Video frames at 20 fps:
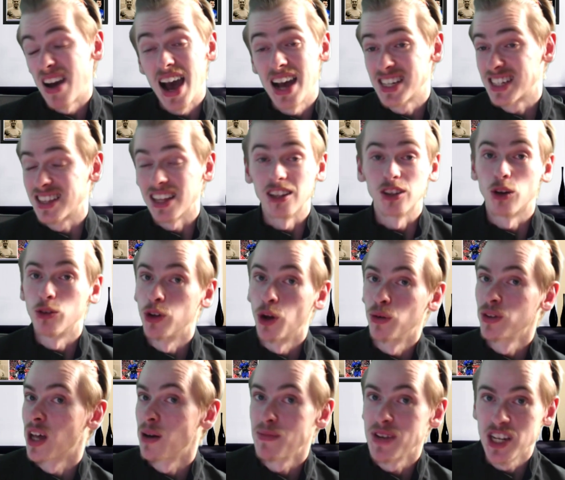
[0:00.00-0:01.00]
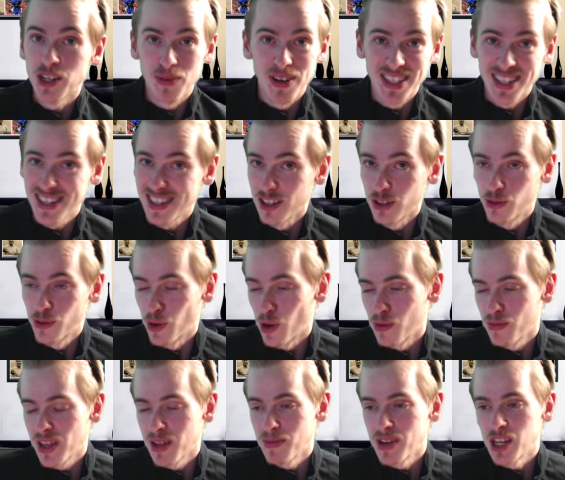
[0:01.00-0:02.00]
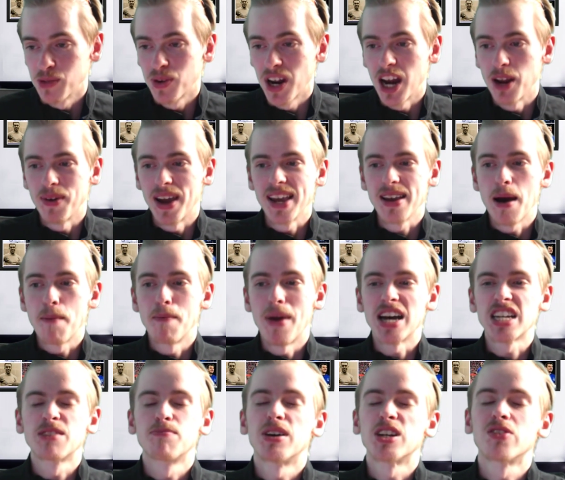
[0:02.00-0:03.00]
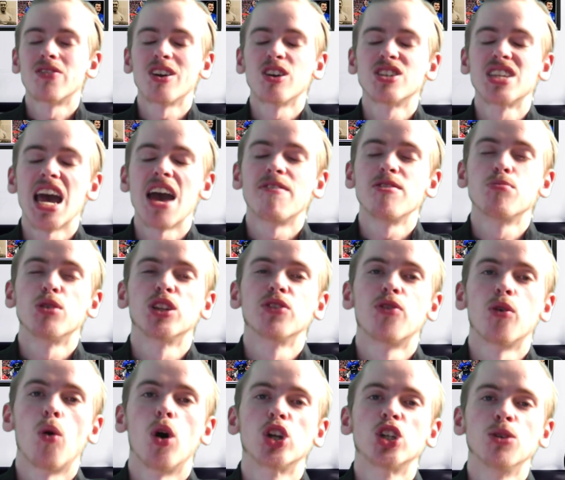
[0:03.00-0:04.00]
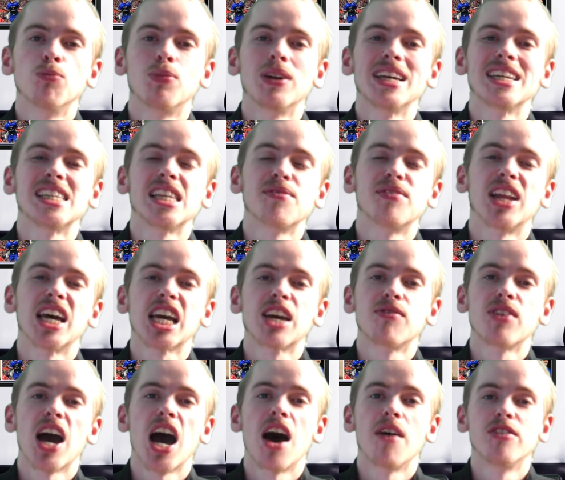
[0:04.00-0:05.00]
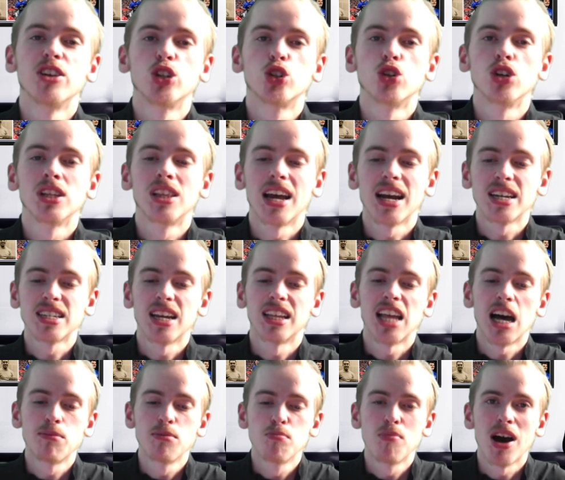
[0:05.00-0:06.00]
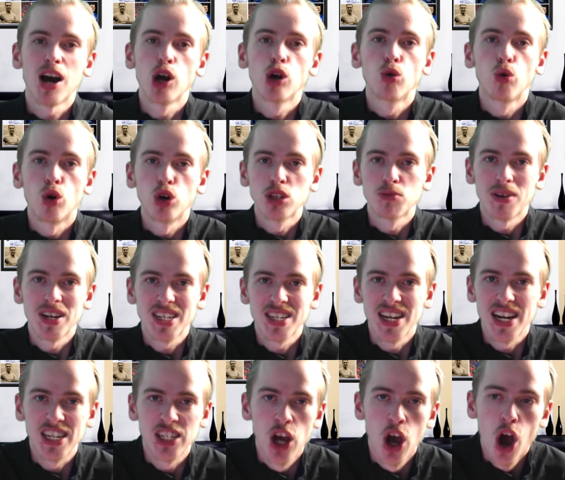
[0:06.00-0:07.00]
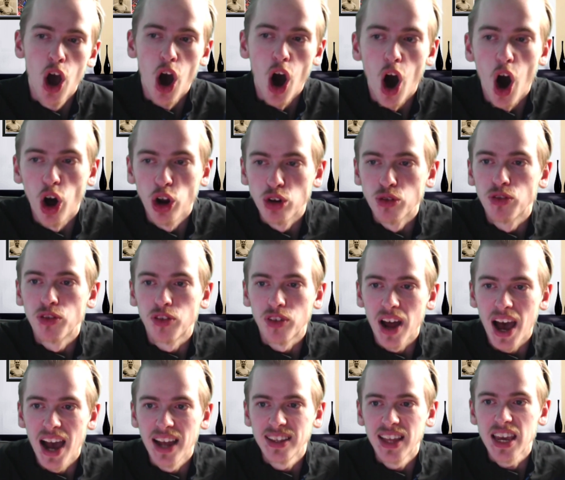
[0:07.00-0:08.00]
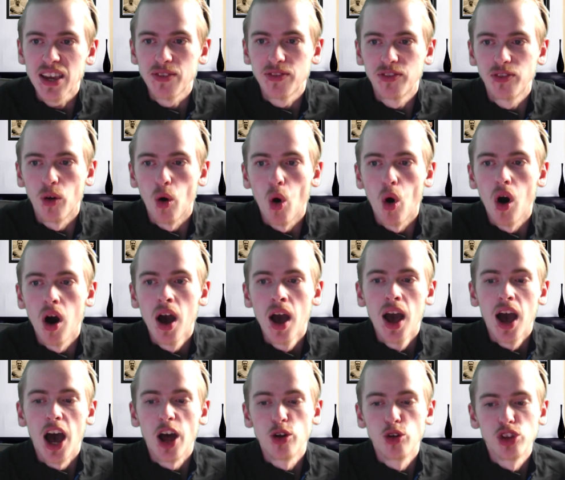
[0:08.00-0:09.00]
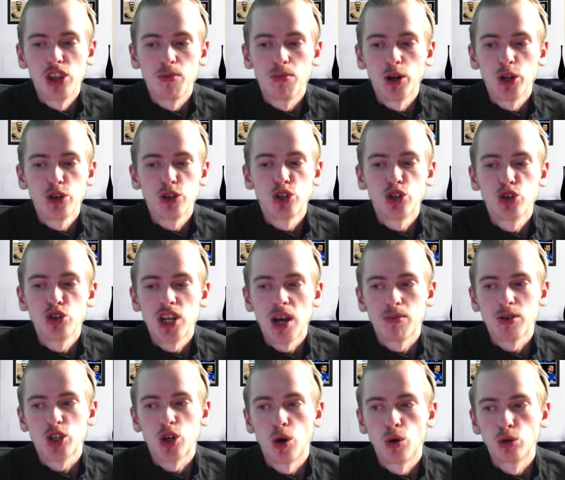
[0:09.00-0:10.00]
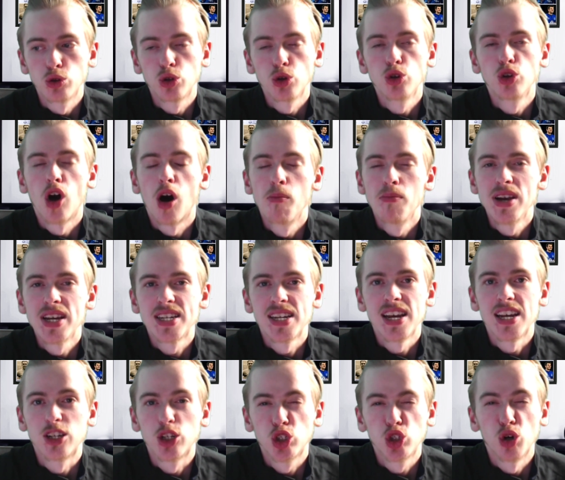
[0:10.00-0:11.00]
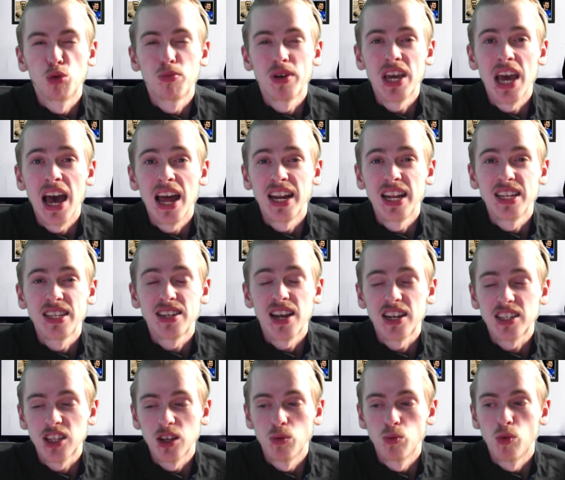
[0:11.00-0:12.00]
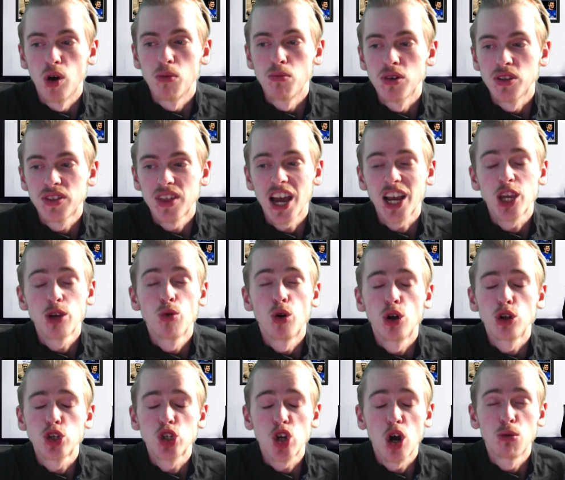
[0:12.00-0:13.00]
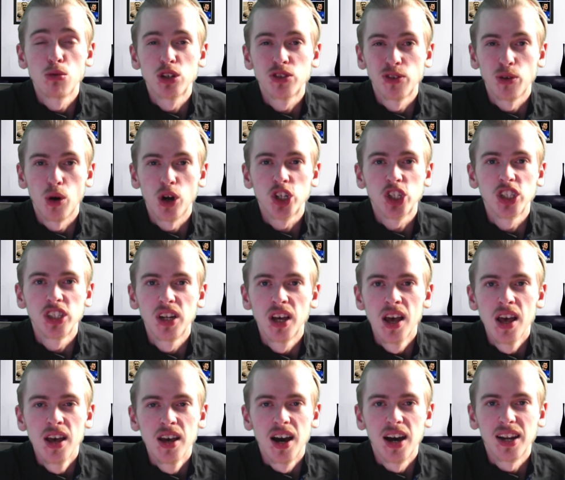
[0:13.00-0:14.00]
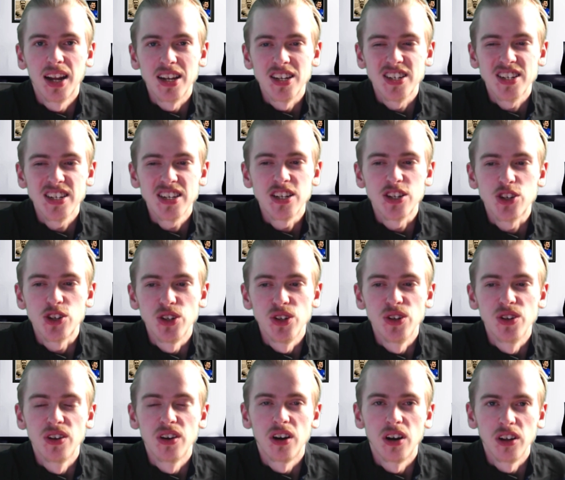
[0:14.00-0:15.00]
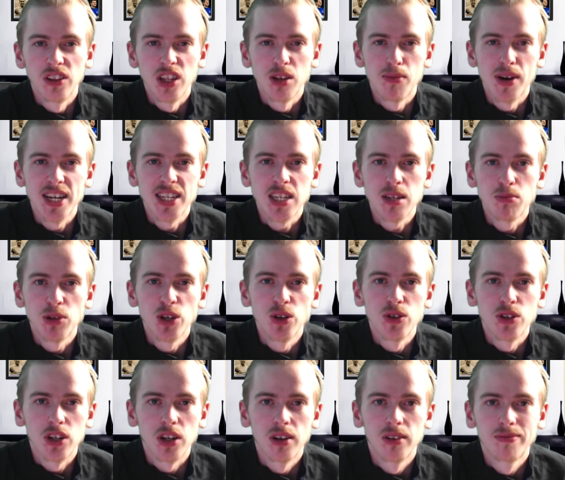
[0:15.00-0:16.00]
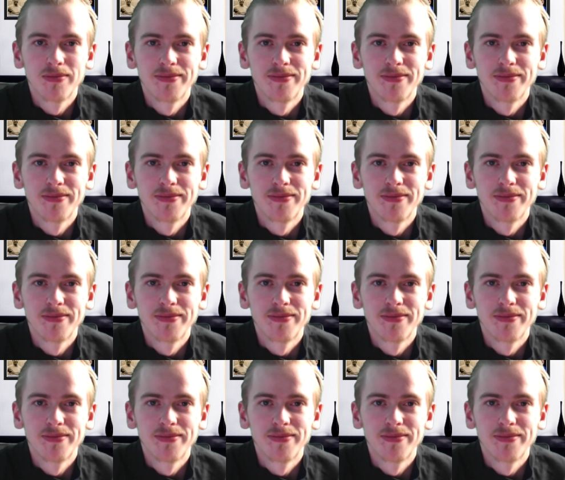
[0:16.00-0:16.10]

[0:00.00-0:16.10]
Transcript: I still don't know what that means, mate. I still don't know what that means. But anyway, massive thanks to everybody for watching. Please leave a like if you have enjoyed. Like I said, I'll be back at 6:15 on Friday for another Blues News episode. Do not miss it. Should be an interesting one. But thank you all so much for watching, and I'll see you soon on the Mighty Blues.